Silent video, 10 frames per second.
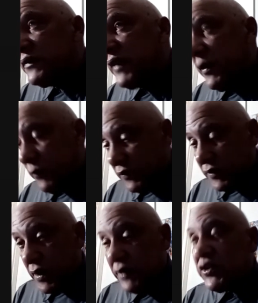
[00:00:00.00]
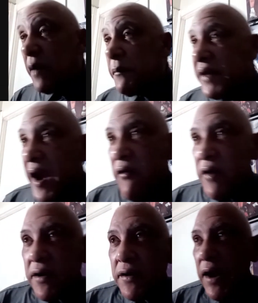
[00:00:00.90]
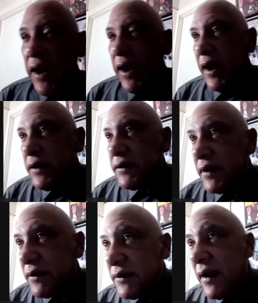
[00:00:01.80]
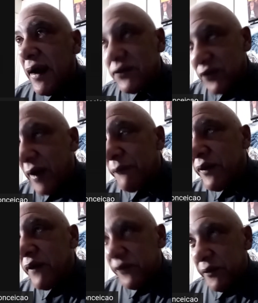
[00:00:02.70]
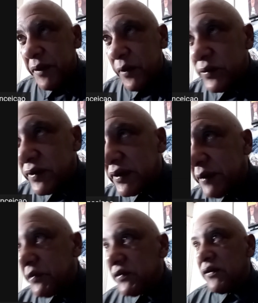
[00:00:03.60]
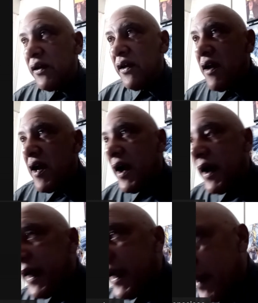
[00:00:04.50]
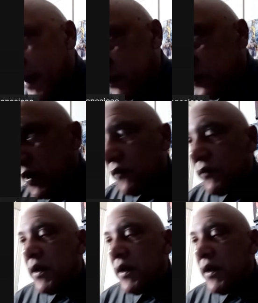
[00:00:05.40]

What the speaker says: His name was Tommy Garrick, and so I'm very familiar with the Clippers as well.